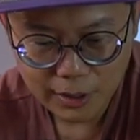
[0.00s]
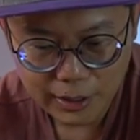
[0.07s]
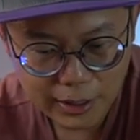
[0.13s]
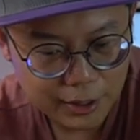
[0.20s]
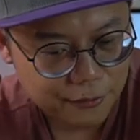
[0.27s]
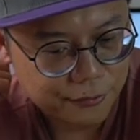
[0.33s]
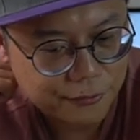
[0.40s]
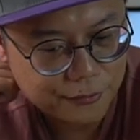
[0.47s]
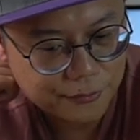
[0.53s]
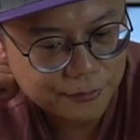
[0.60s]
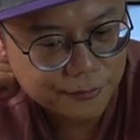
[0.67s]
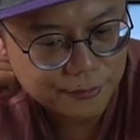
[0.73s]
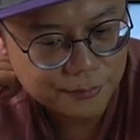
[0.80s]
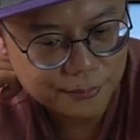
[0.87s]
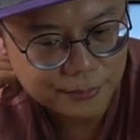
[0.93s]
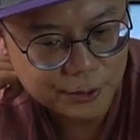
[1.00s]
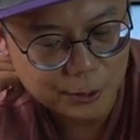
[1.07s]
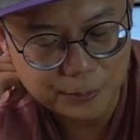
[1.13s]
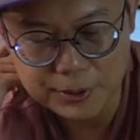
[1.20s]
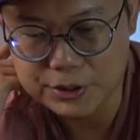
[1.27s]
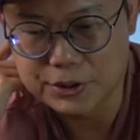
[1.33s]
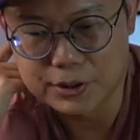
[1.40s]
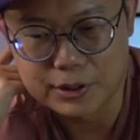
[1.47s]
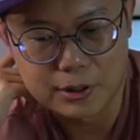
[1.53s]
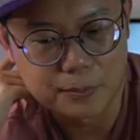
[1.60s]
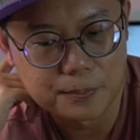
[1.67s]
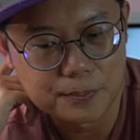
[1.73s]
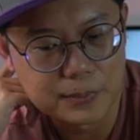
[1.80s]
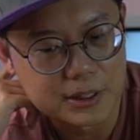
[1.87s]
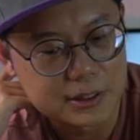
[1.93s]
if your budget
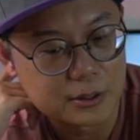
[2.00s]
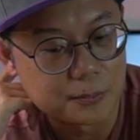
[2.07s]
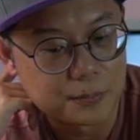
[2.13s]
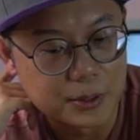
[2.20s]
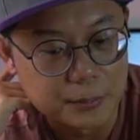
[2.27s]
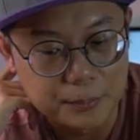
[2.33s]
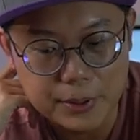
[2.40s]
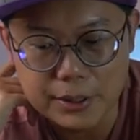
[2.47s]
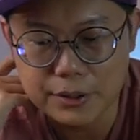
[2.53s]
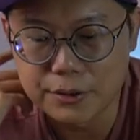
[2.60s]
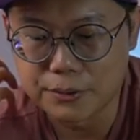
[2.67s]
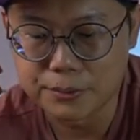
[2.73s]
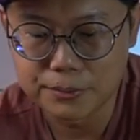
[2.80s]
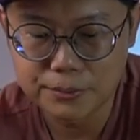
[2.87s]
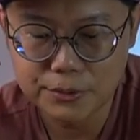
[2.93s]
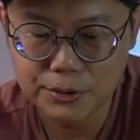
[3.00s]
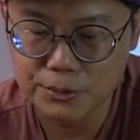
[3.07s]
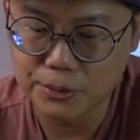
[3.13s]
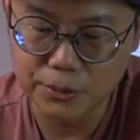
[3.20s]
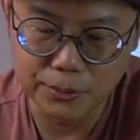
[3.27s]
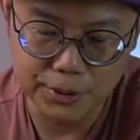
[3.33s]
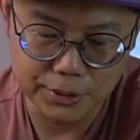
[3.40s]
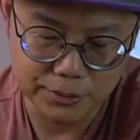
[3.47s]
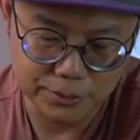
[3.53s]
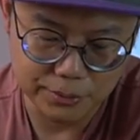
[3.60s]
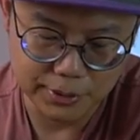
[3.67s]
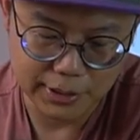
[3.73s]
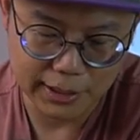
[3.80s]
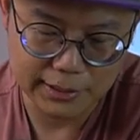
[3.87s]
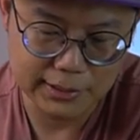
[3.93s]
does not permit you to go into
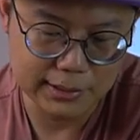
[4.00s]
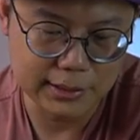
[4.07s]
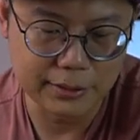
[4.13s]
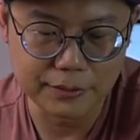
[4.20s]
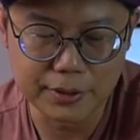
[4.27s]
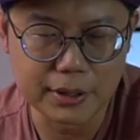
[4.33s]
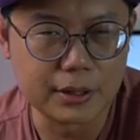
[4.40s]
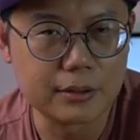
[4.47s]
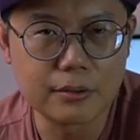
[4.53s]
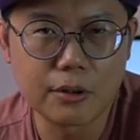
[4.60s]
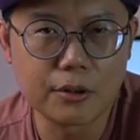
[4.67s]
the X670,